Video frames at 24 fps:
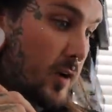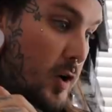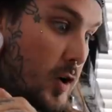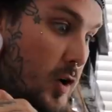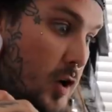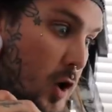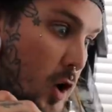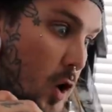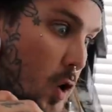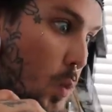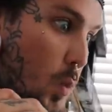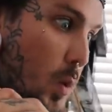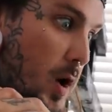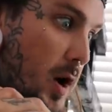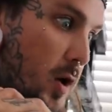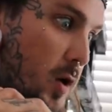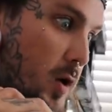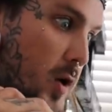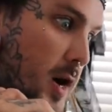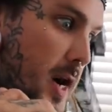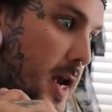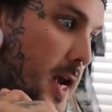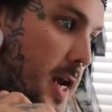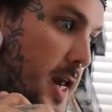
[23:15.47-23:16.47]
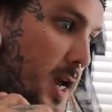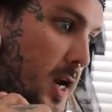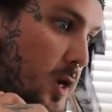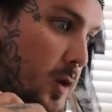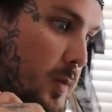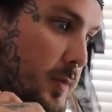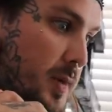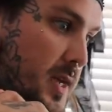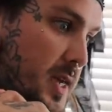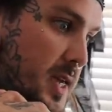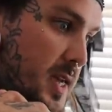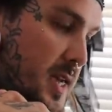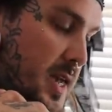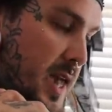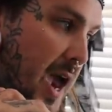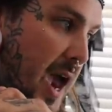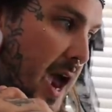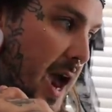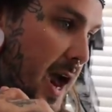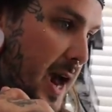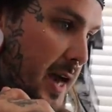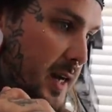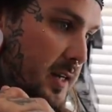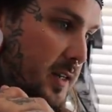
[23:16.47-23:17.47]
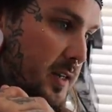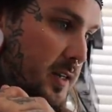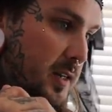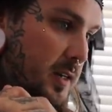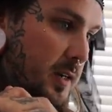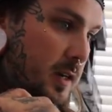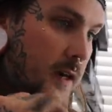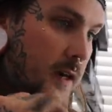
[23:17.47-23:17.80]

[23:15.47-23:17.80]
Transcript: are nowhere near me, cat,